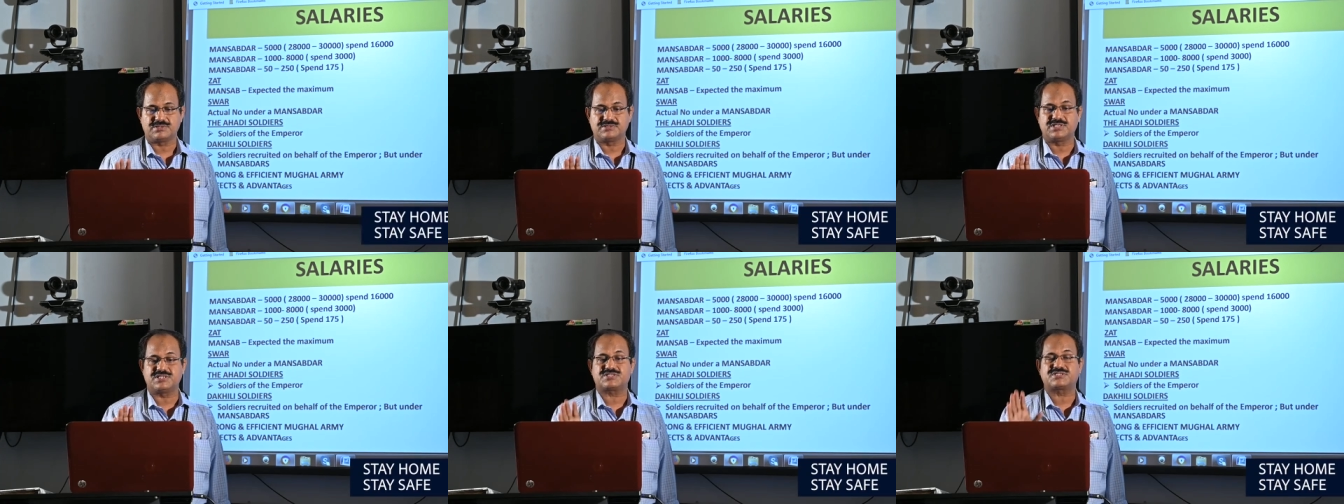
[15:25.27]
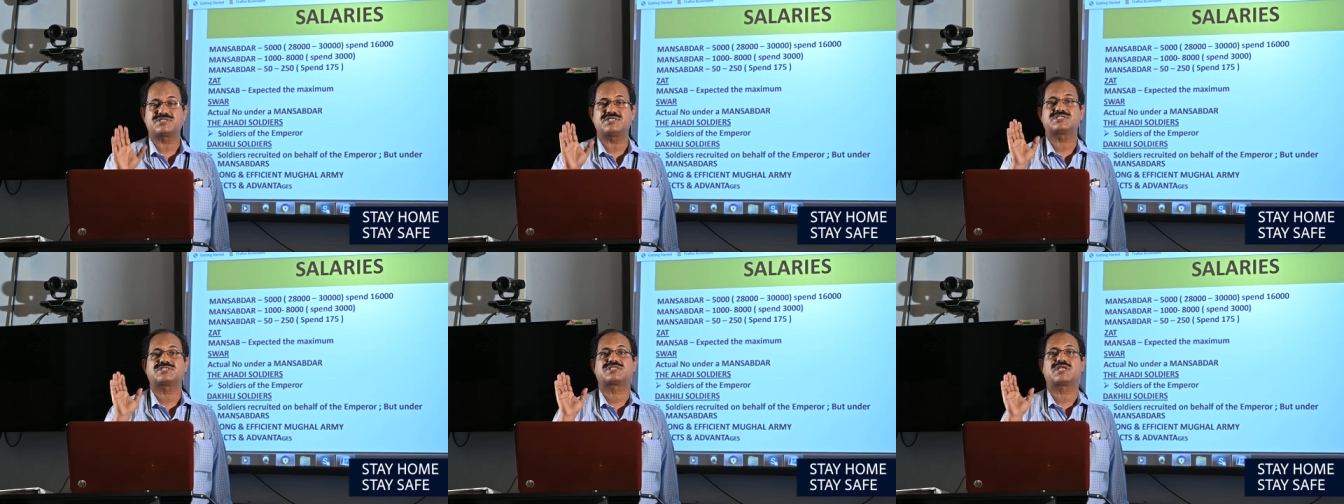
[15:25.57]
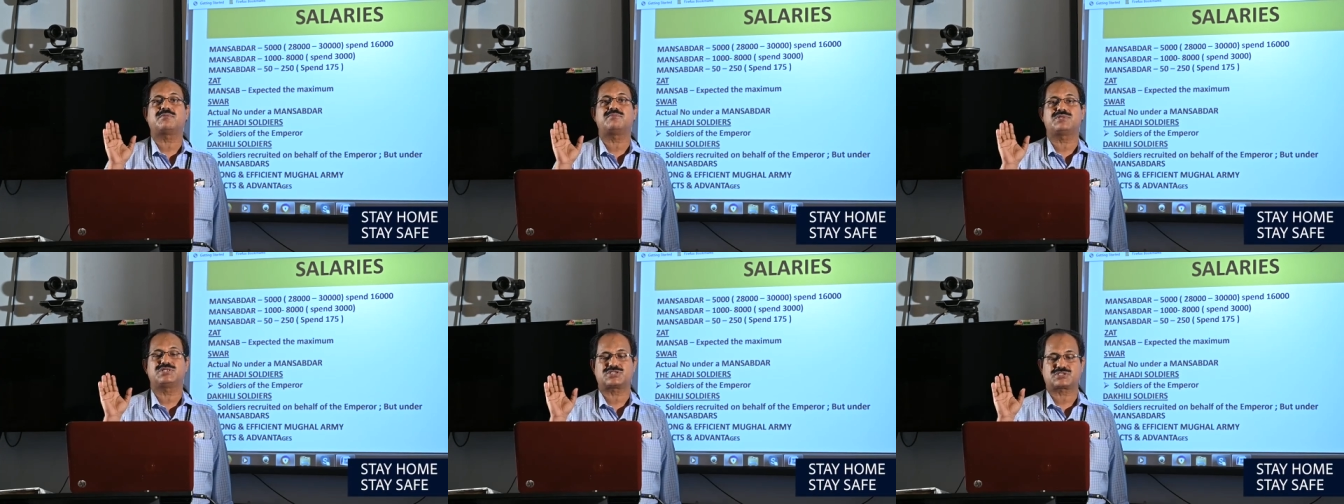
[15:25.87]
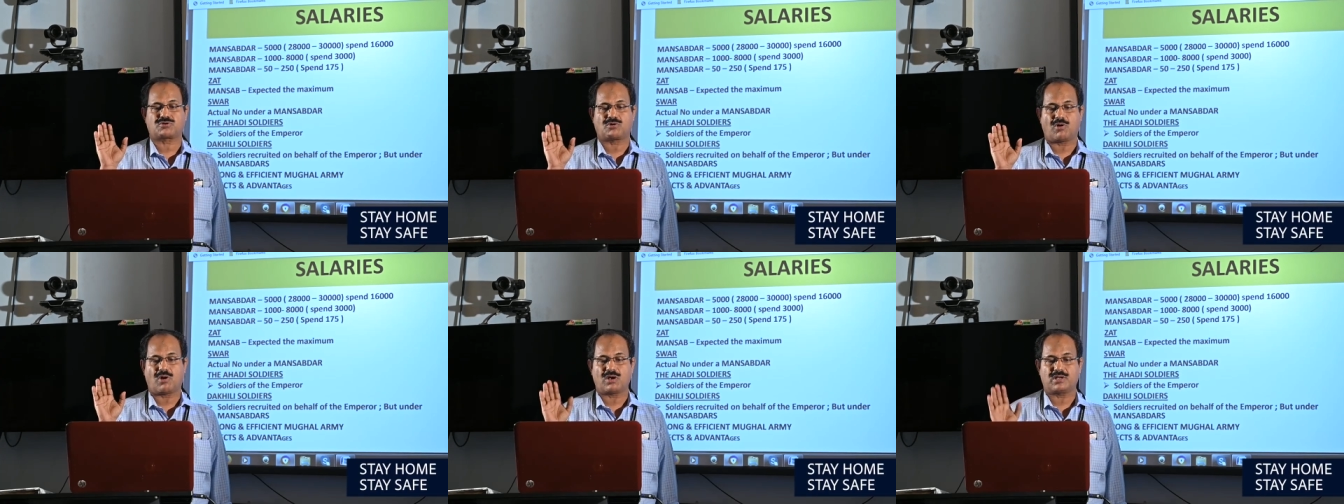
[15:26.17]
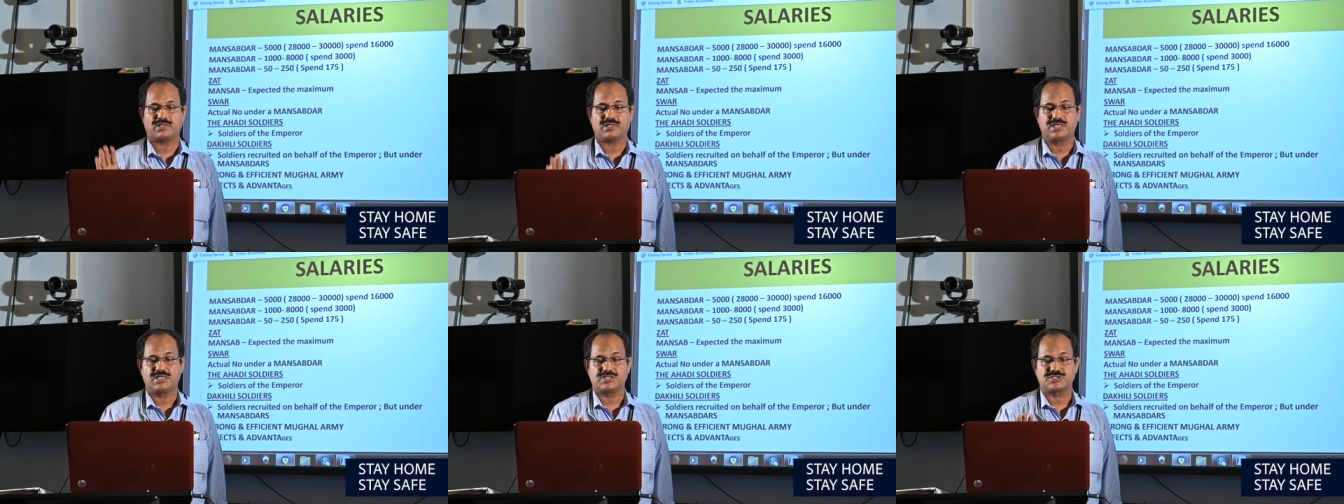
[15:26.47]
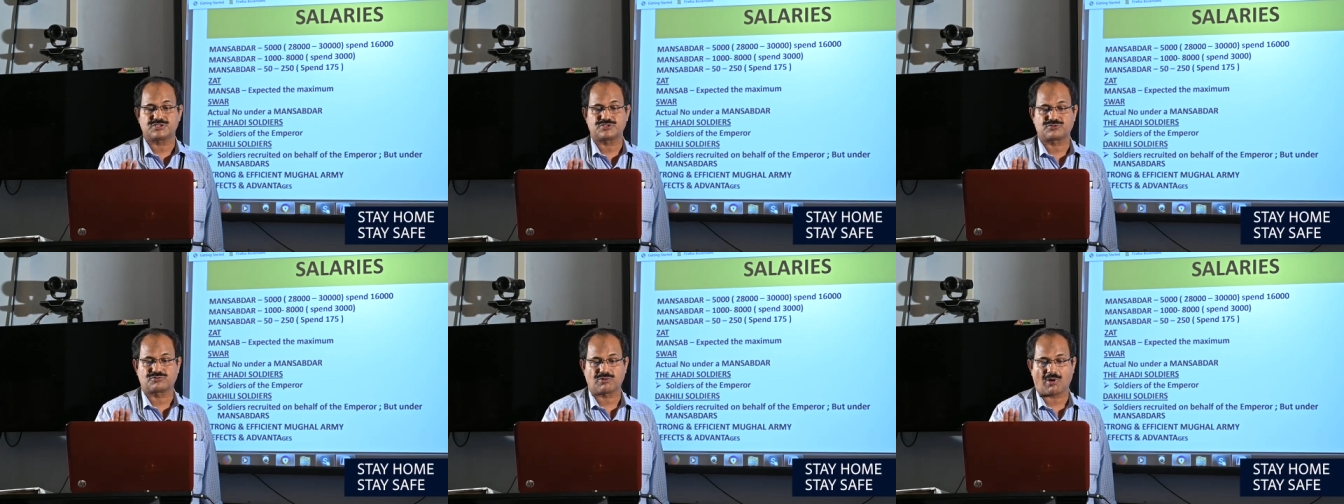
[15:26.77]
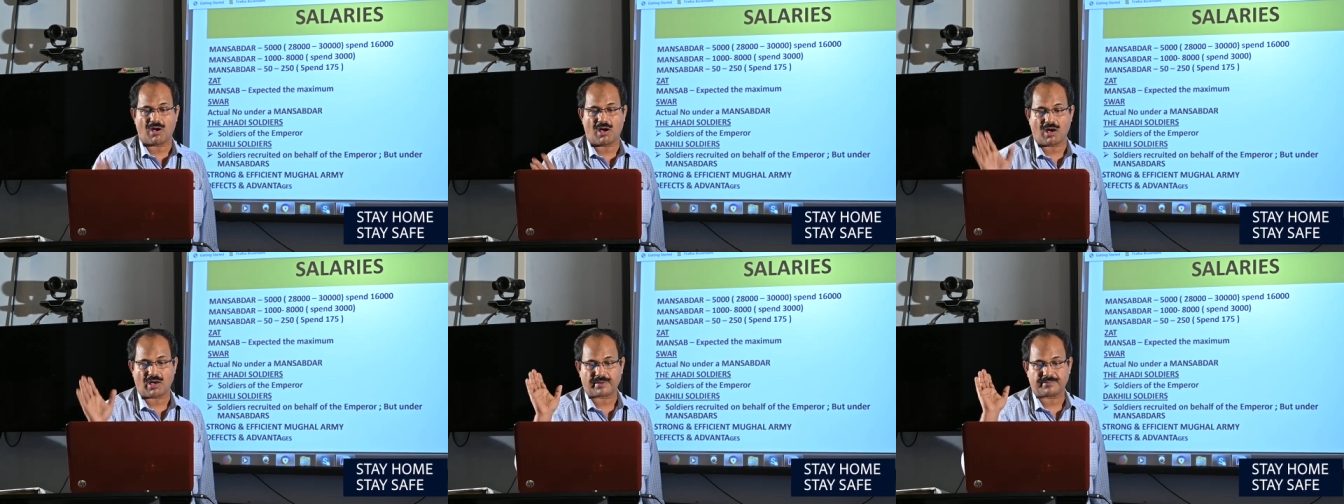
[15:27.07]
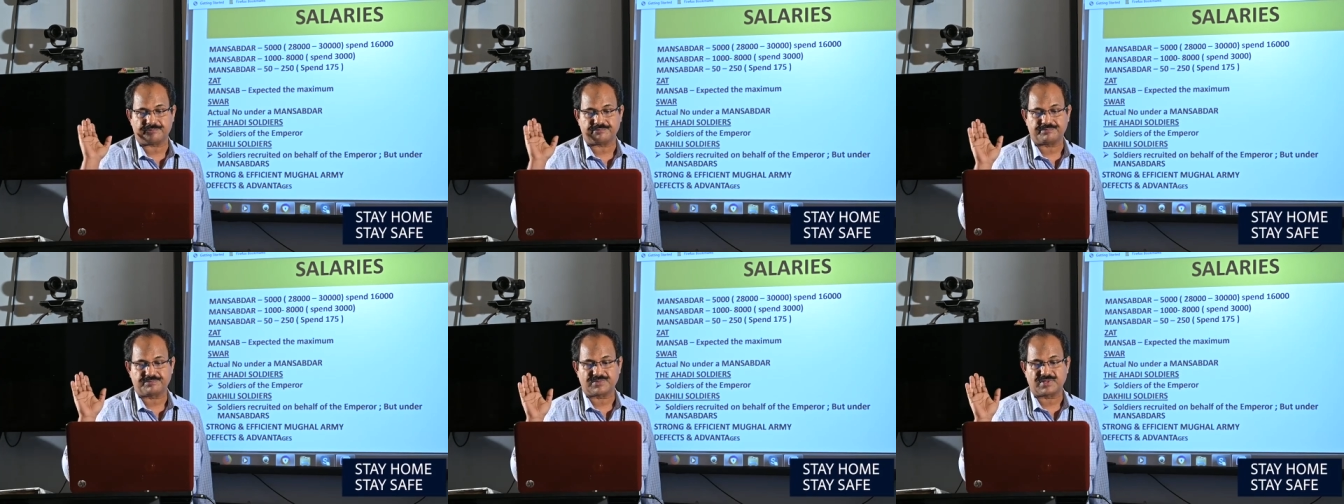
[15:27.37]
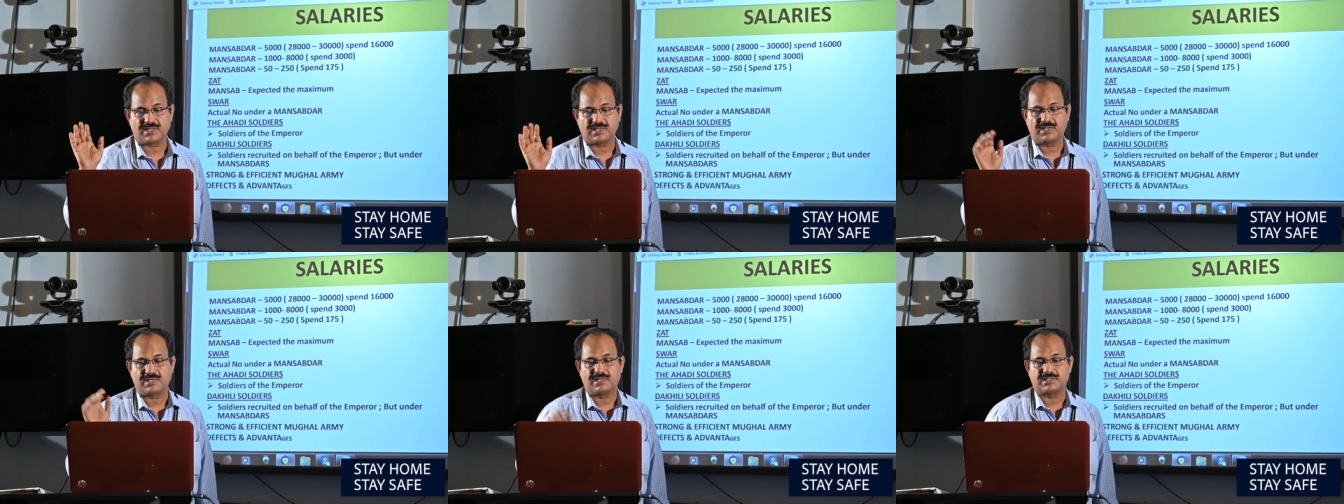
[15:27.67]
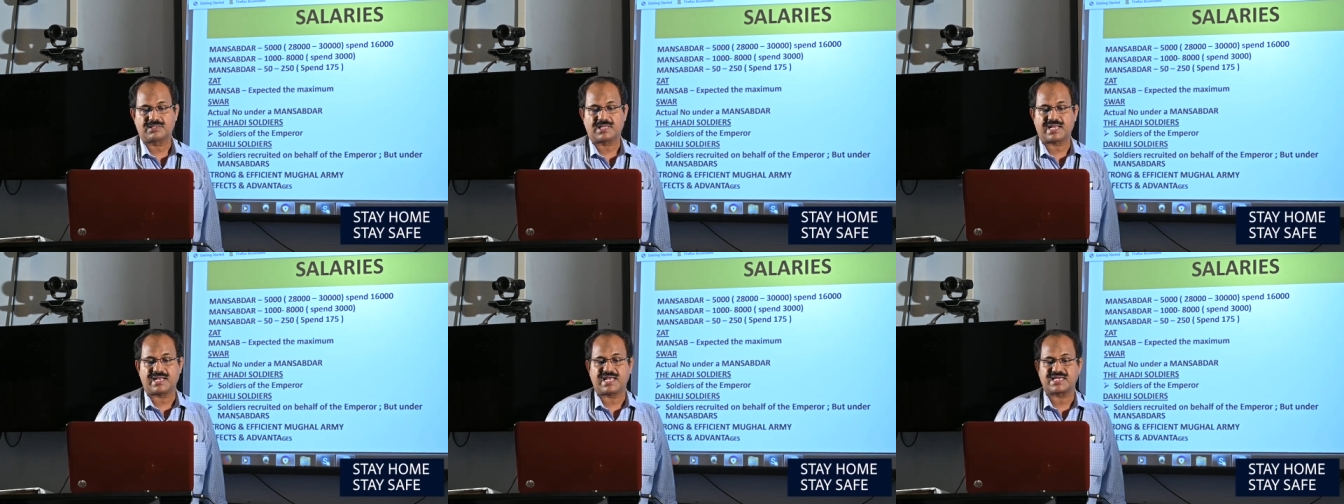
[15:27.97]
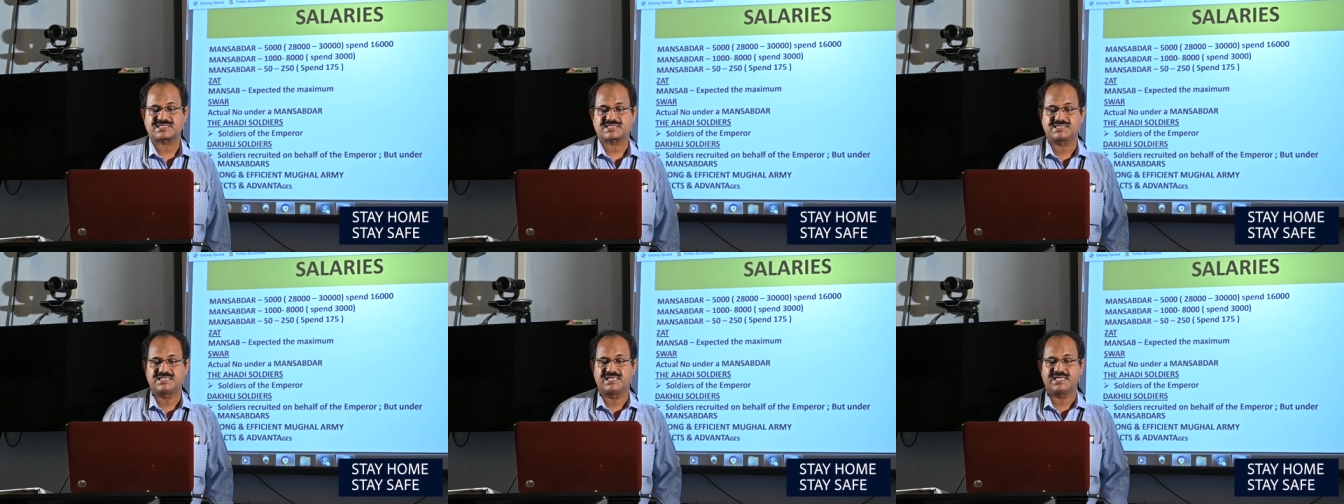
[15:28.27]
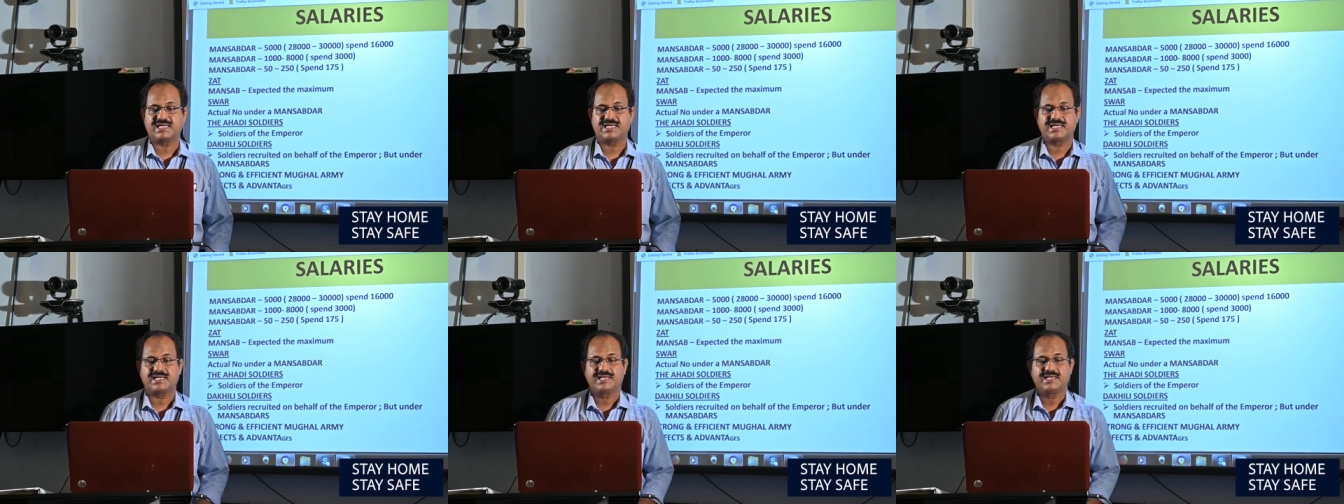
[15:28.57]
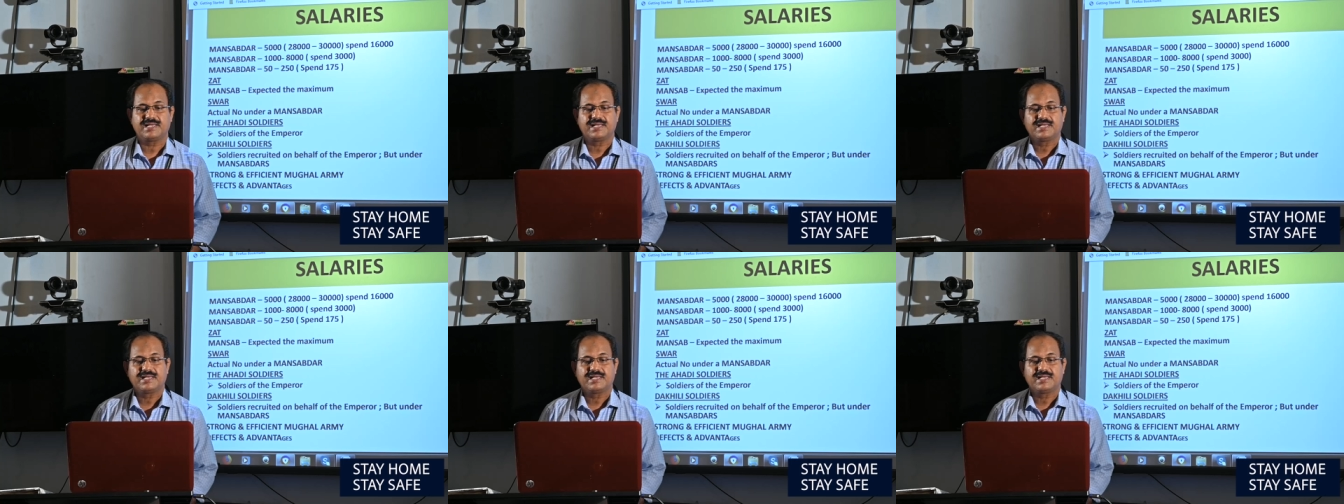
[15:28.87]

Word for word: This system is called zwar. The next, the,